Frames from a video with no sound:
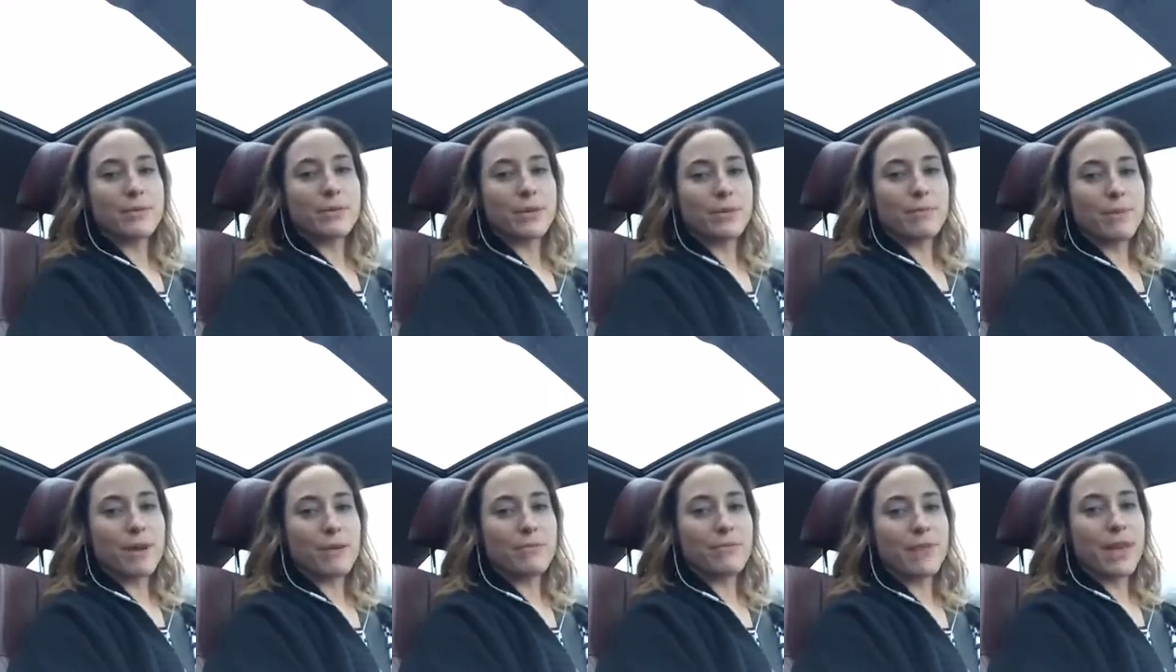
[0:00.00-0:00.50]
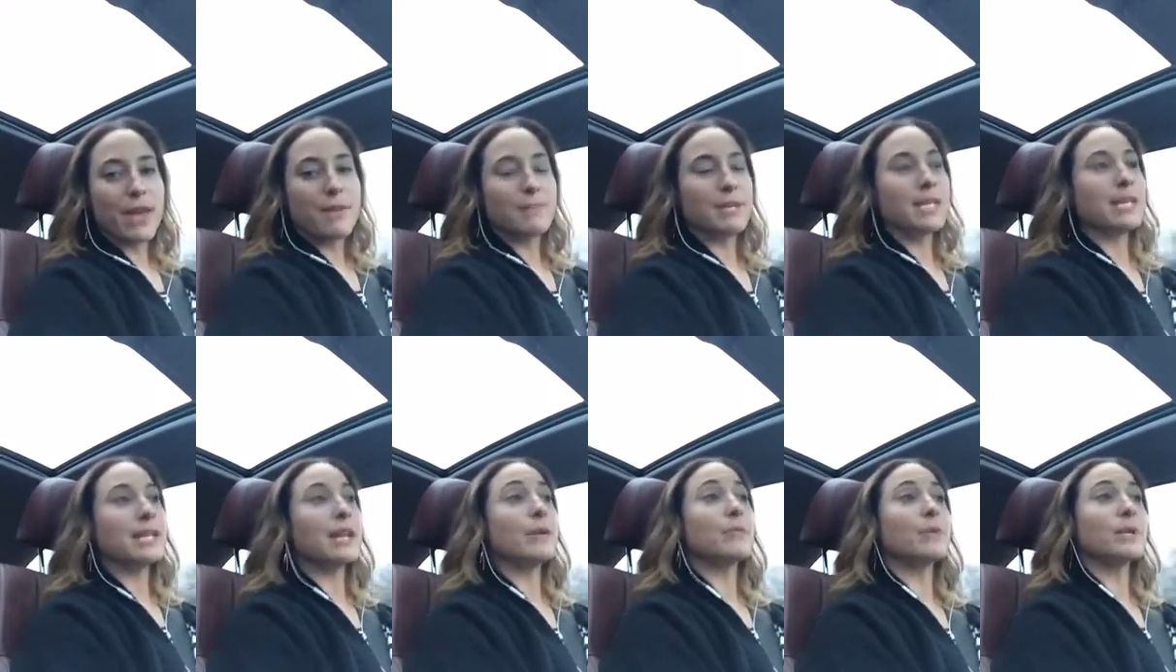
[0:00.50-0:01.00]
with my
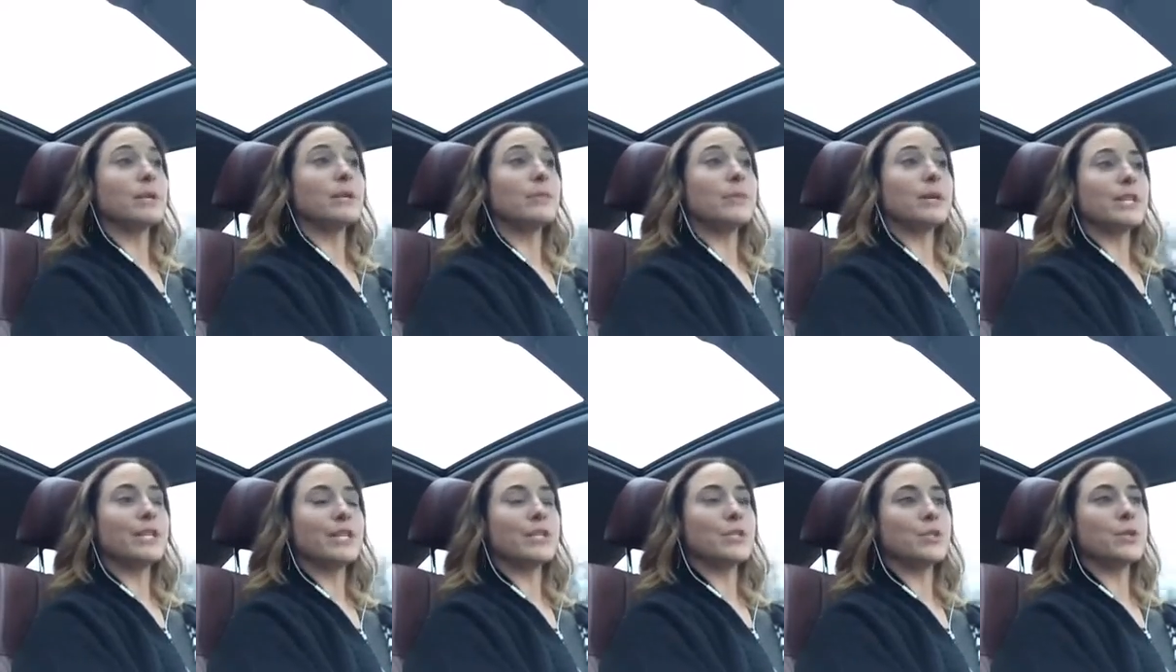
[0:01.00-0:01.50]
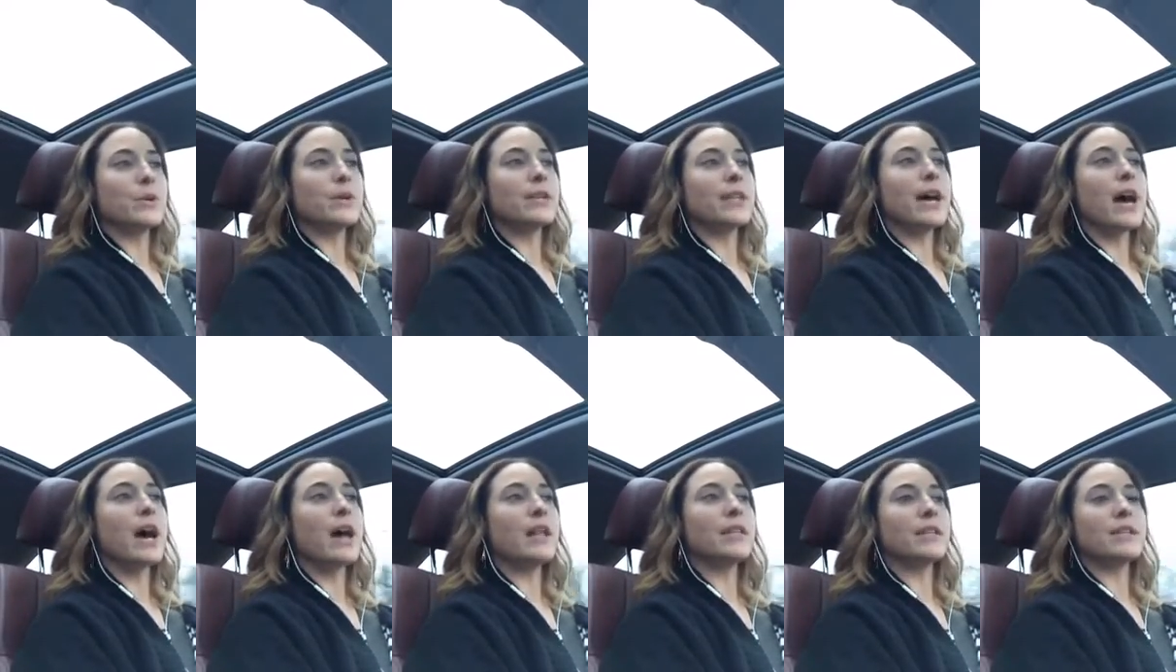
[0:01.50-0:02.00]
family and I really want to enjoy
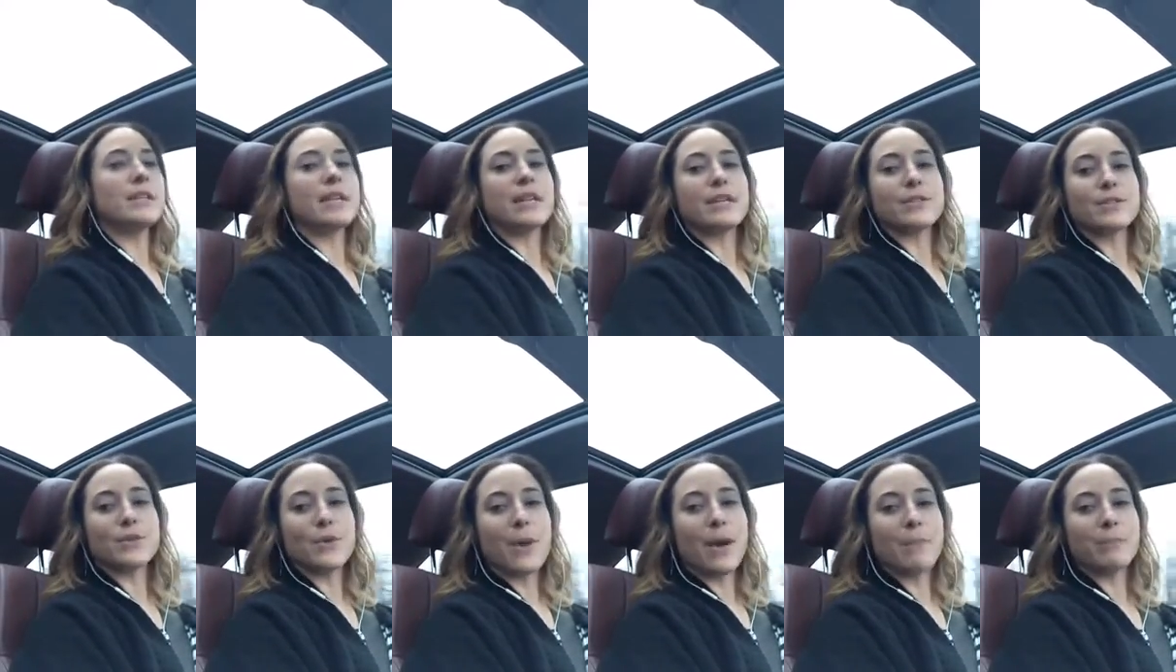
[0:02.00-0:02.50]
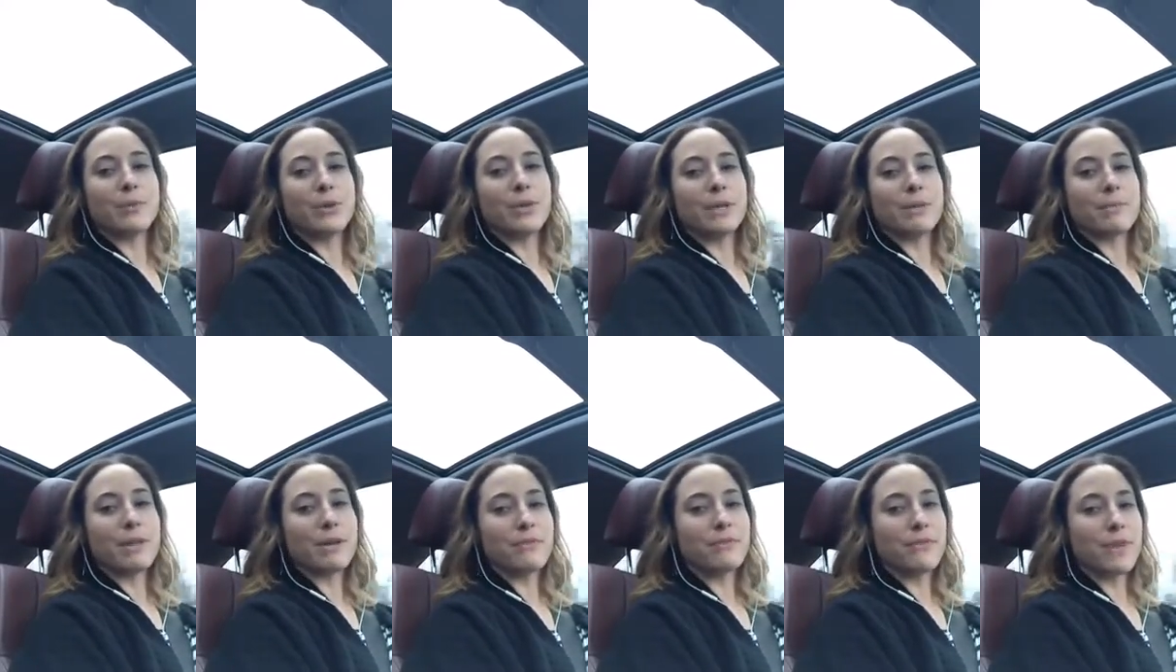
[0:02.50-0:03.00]
the holidays, so I'm
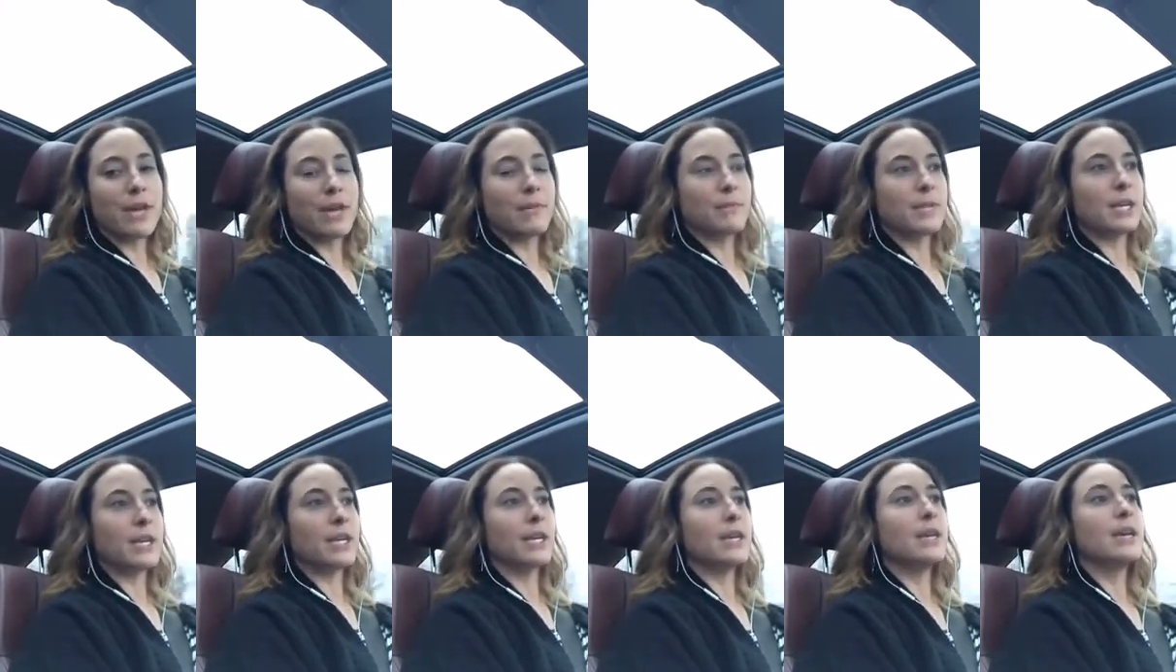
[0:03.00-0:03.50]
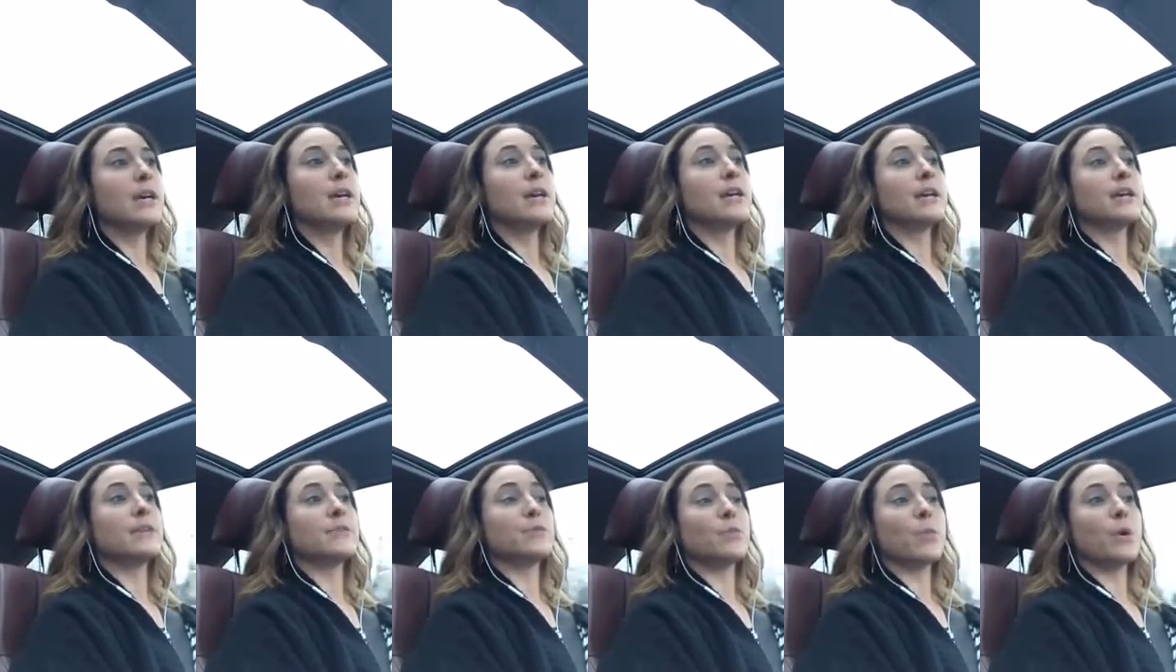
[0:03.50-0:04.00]
putting my family
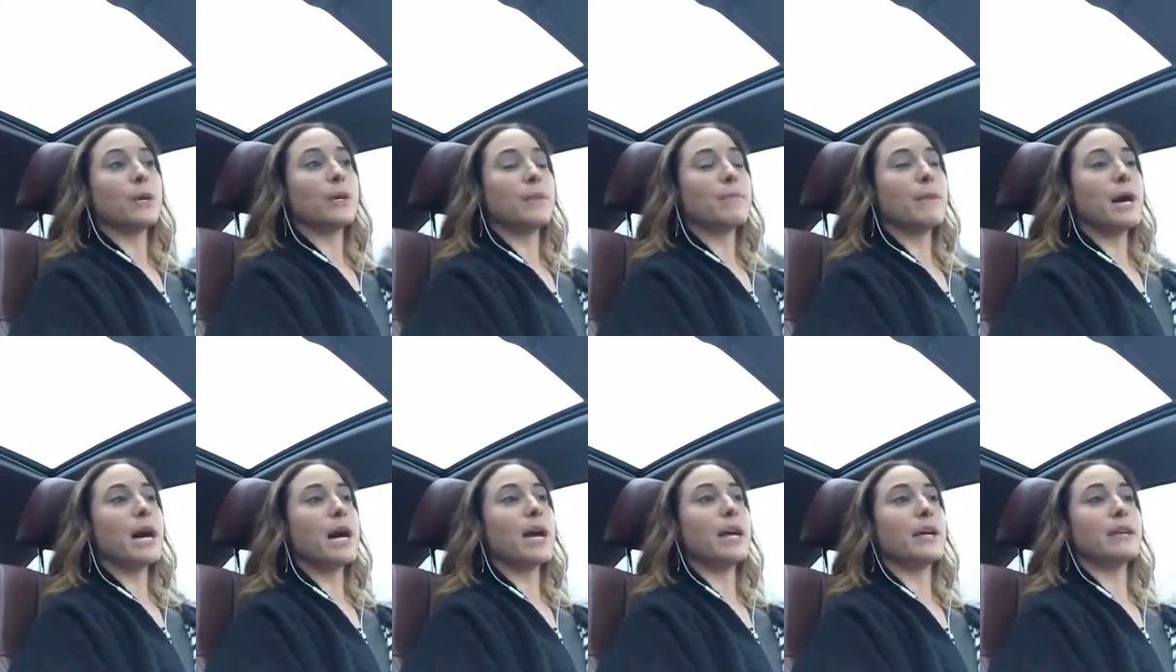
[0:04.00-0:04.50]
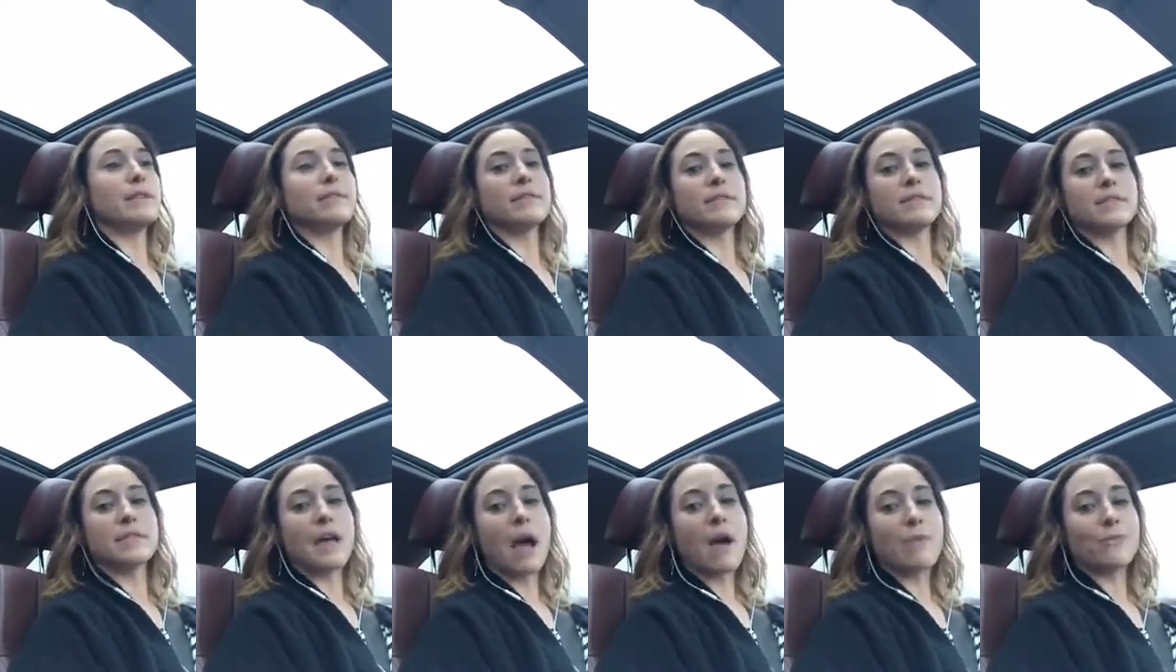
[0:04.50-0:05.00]
as one of my
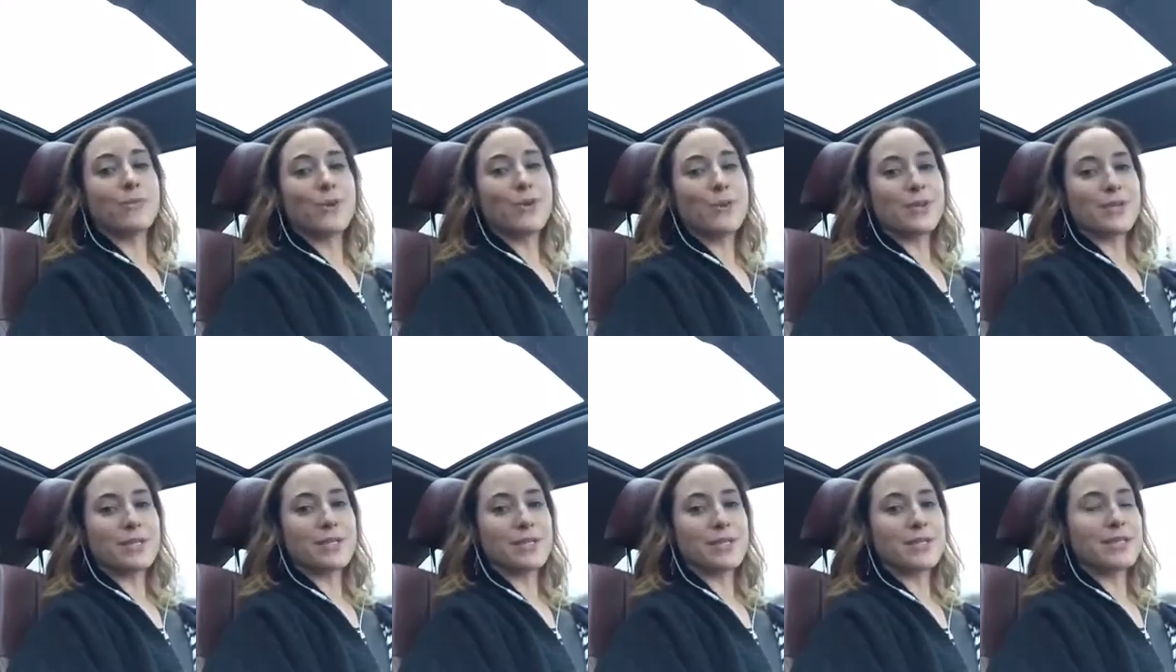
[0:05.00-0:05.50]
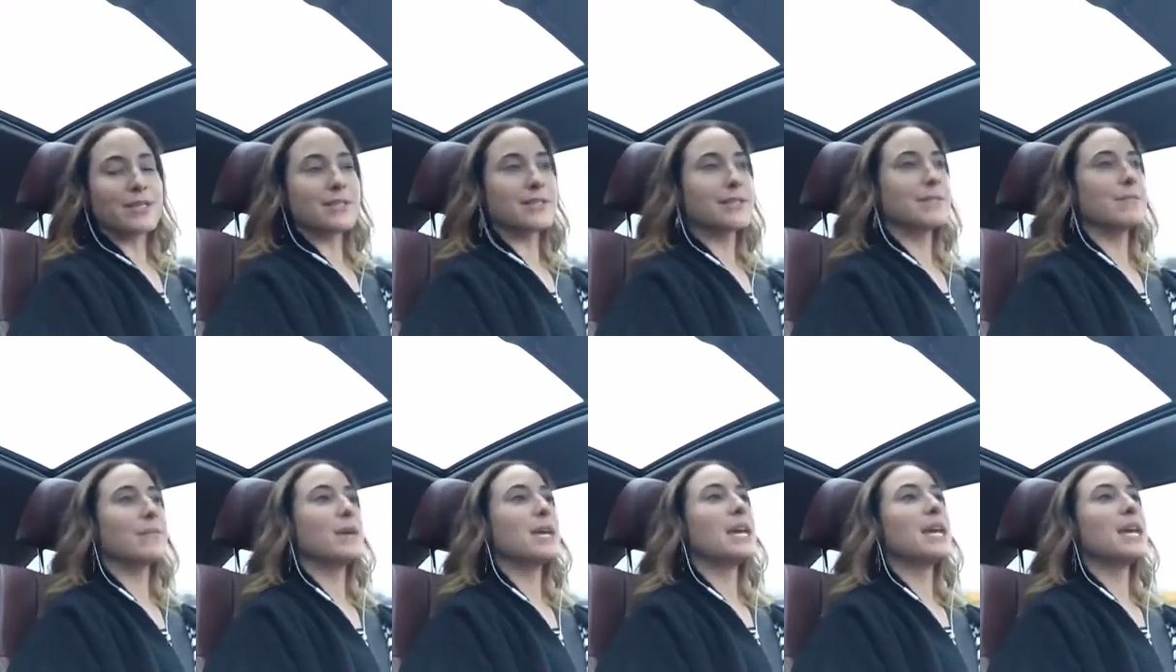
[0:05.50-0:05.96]
top focuses.